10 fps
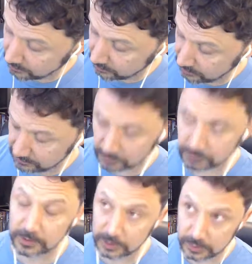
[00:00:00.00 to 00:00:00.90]
if you're
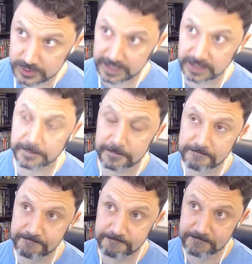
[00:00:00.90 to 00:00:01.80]
using
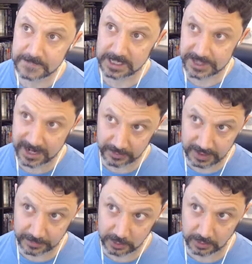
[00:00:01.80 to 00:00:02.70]
Shadow of the
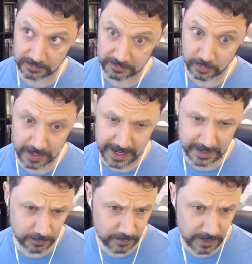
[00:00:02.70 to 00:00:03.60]
Demon Lord for a
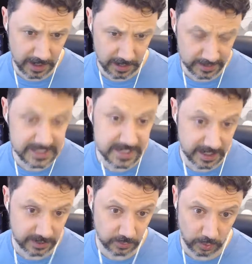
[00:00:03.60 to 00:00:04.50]
uh,
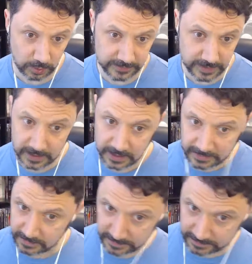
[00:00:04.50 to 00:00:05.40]
reskinned world,
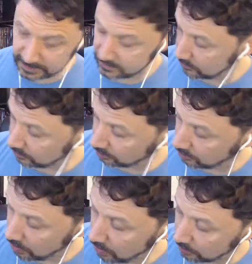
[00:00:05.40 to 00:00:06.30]
this is also
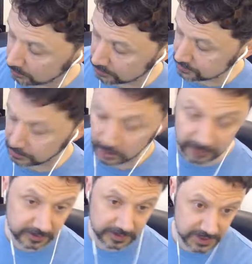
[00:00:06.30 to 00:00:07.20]
almost
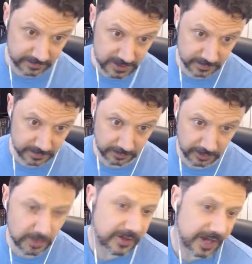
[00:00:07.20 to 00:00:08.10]
perfectly serviceable. The only
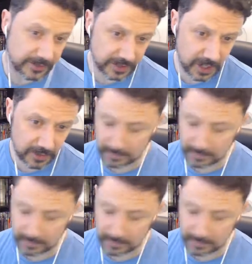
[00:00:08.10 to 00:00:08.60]
thing I took out from